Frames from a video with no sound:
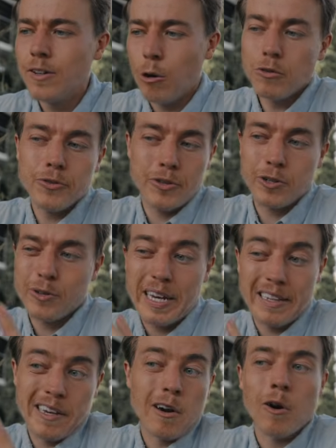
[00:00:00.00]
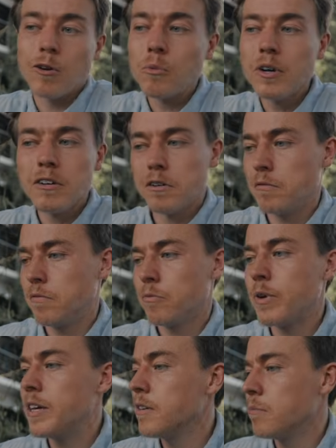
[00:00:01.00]
Also to create like artwork of
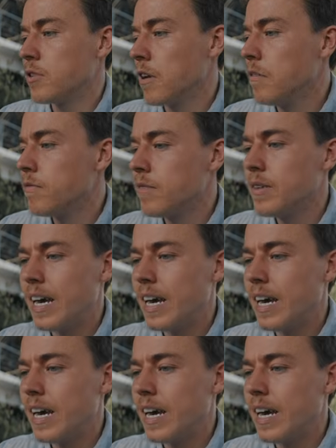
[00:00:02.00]
random stuff.